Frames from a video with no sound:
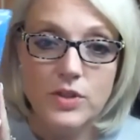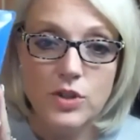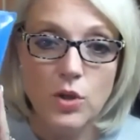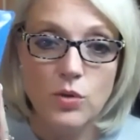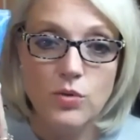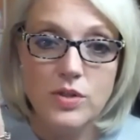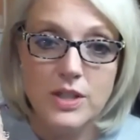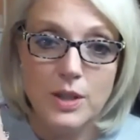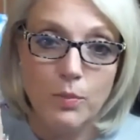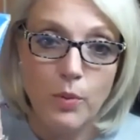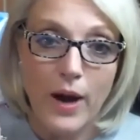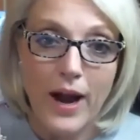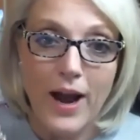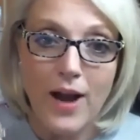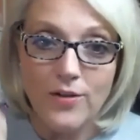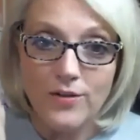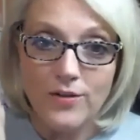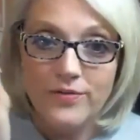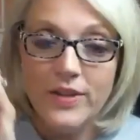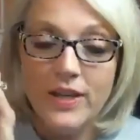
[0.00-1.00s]
toasty
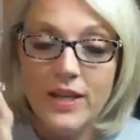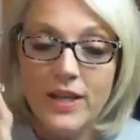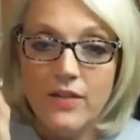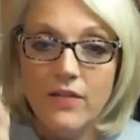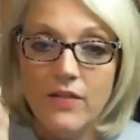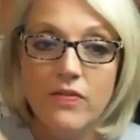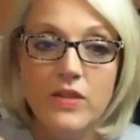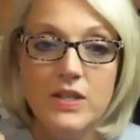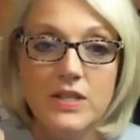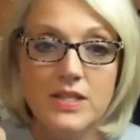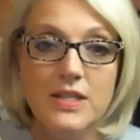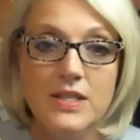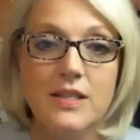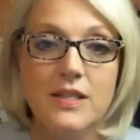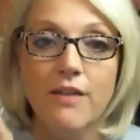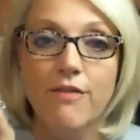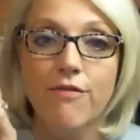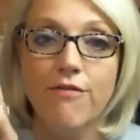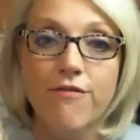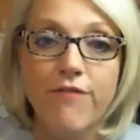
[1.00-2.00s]
brown. This is
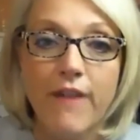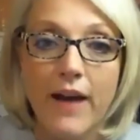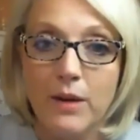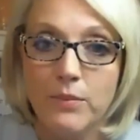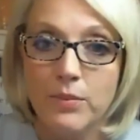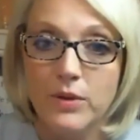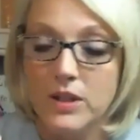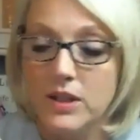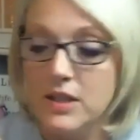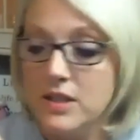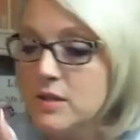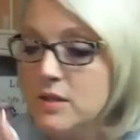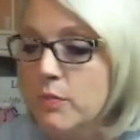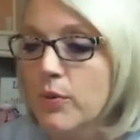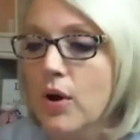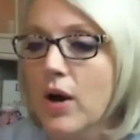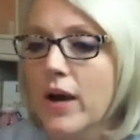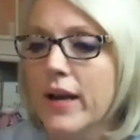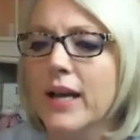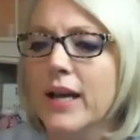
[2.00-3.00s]
a fabulous
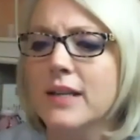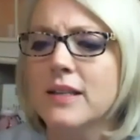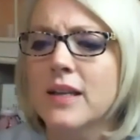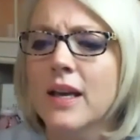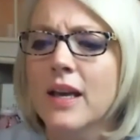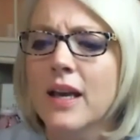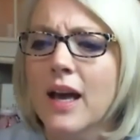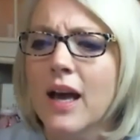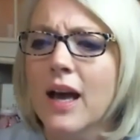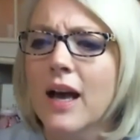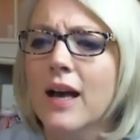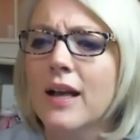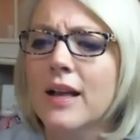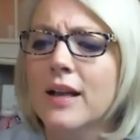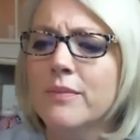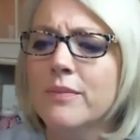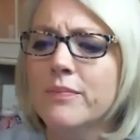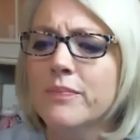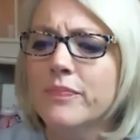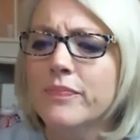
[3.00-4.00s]
product.
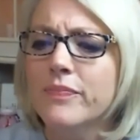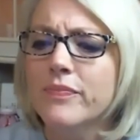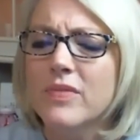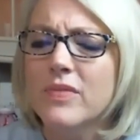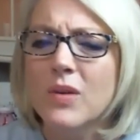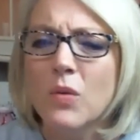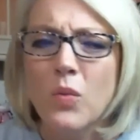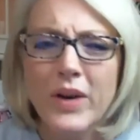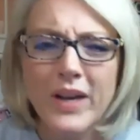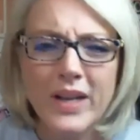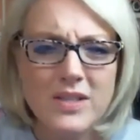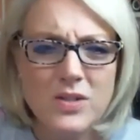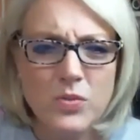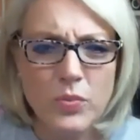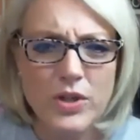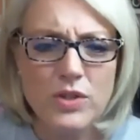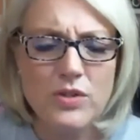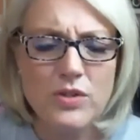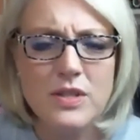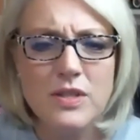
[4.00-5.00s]
What else do
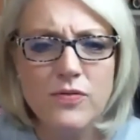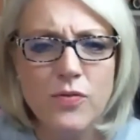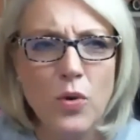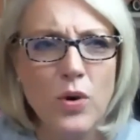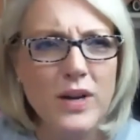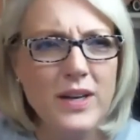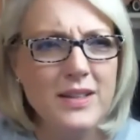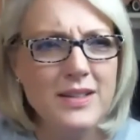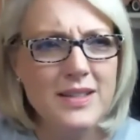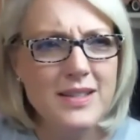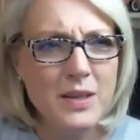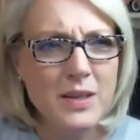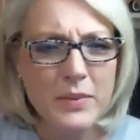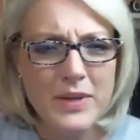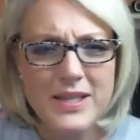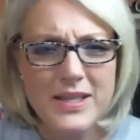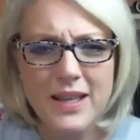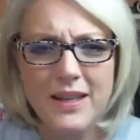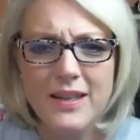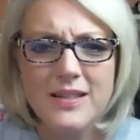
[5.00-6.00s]
we use this for? Did
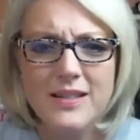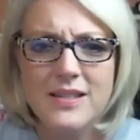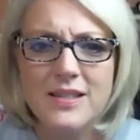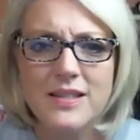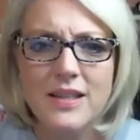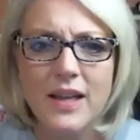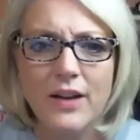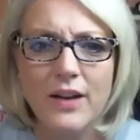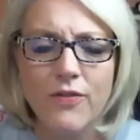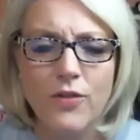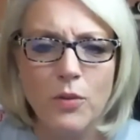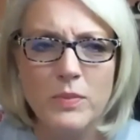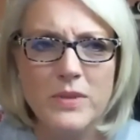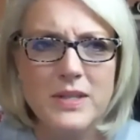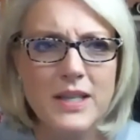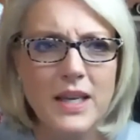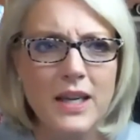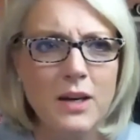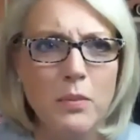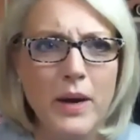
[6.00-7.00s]
somebody say this is like for
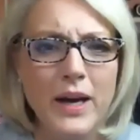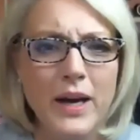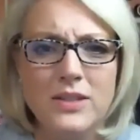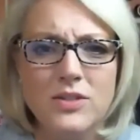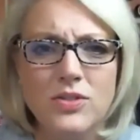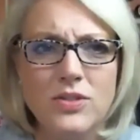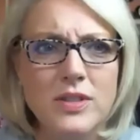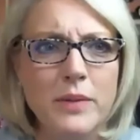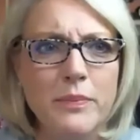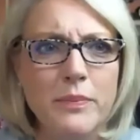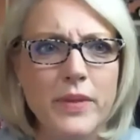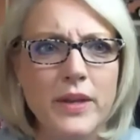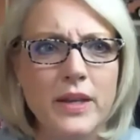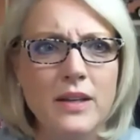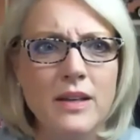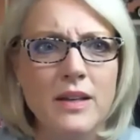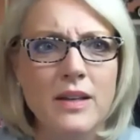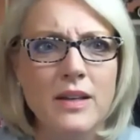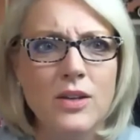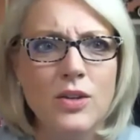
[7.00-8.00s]
mosquito bites or
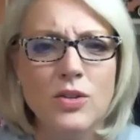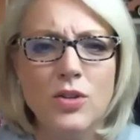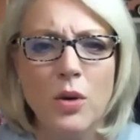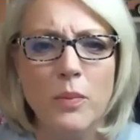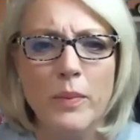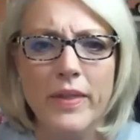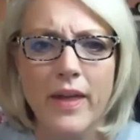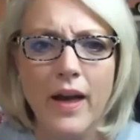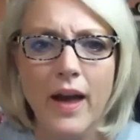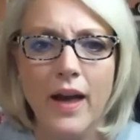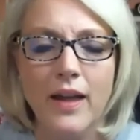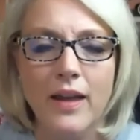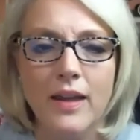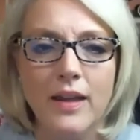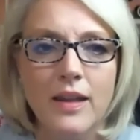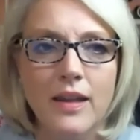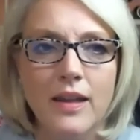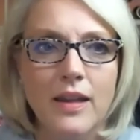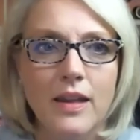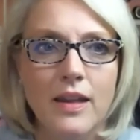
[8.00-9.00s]
something? Who told me that?
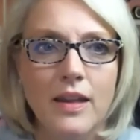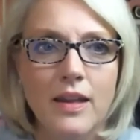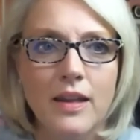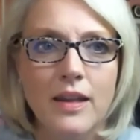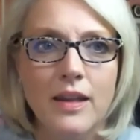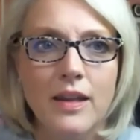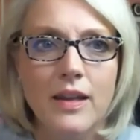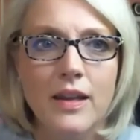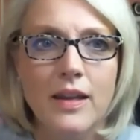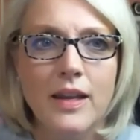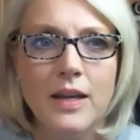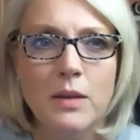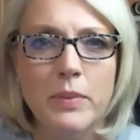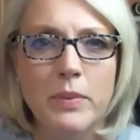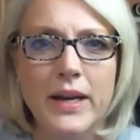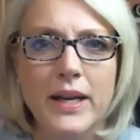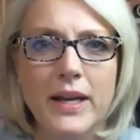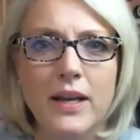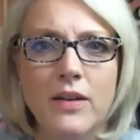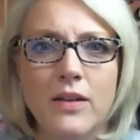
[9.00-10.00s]

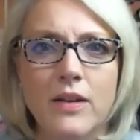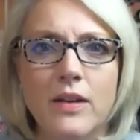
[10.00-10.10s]
Anybody?